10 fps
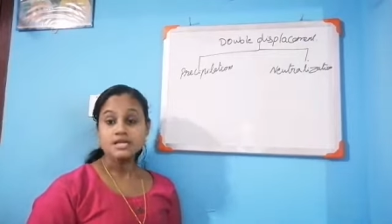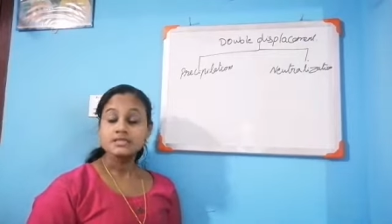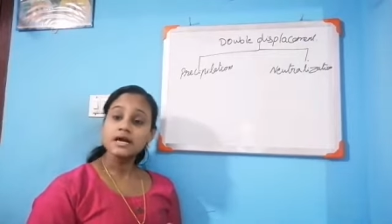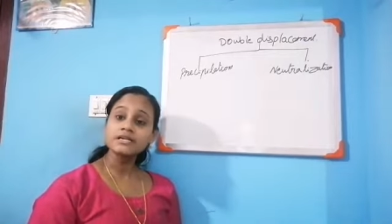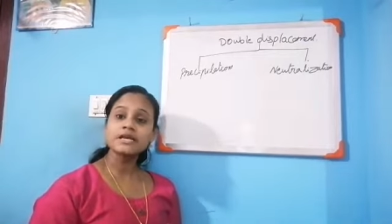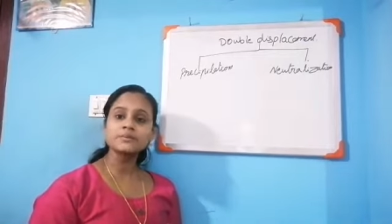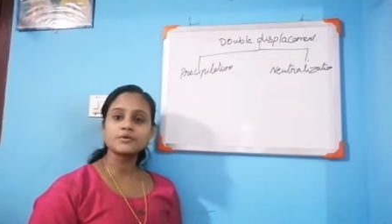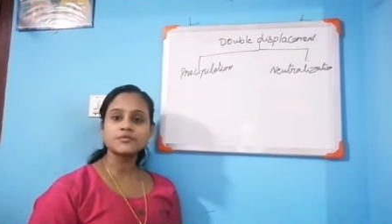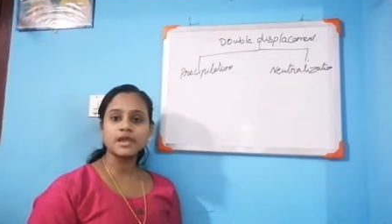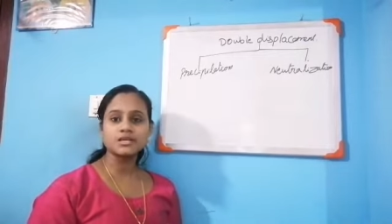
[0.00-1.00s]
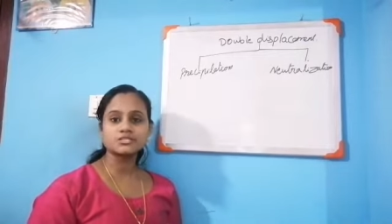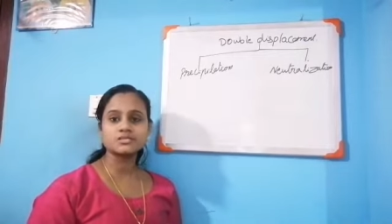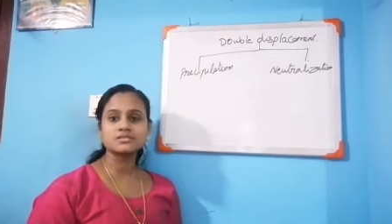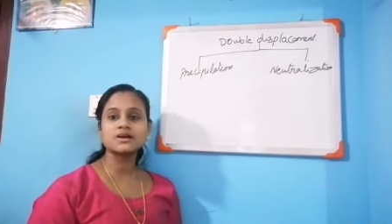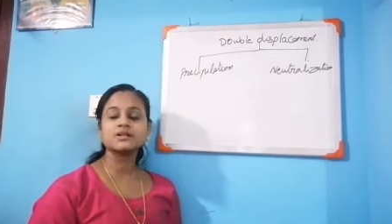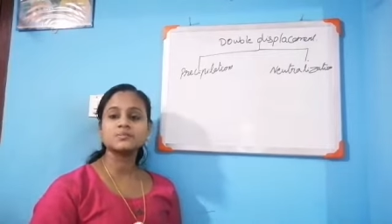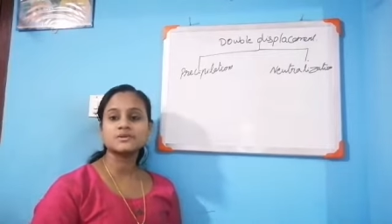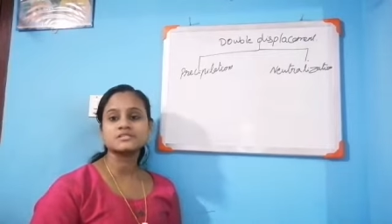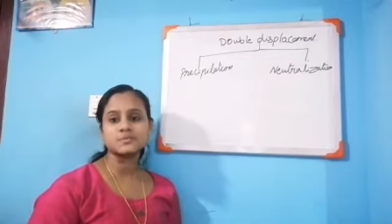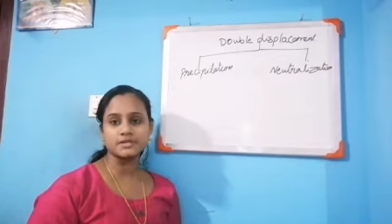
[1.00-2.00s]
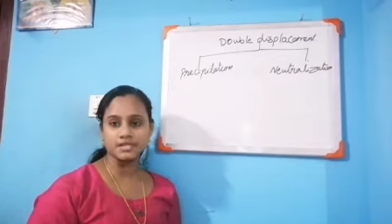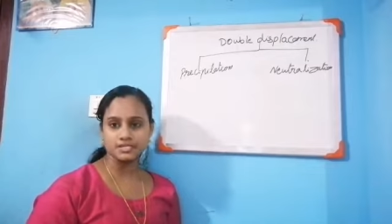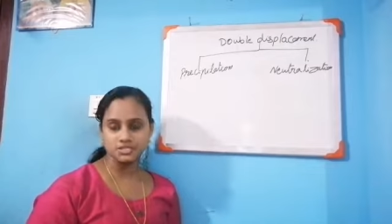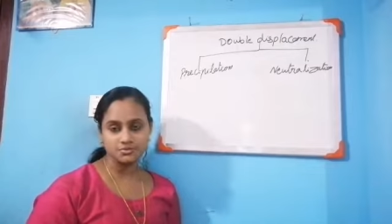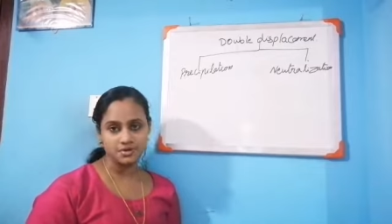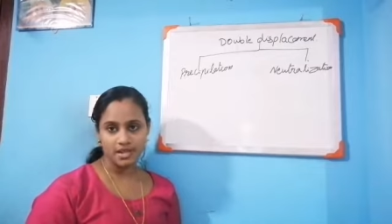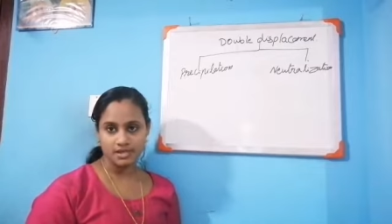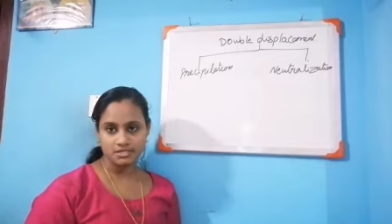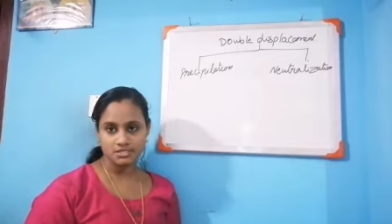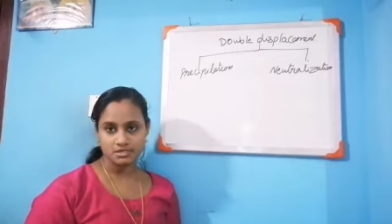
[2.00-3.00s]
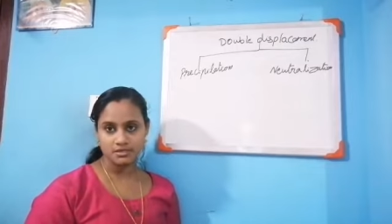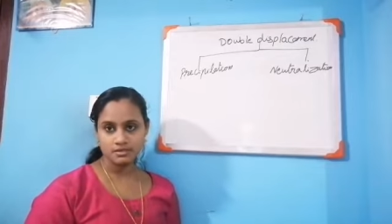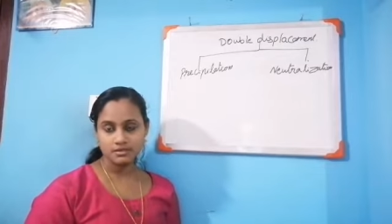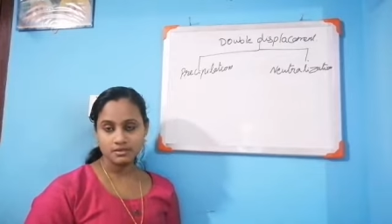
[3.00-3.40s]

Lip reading: That type of reaction is called precipitation reaction.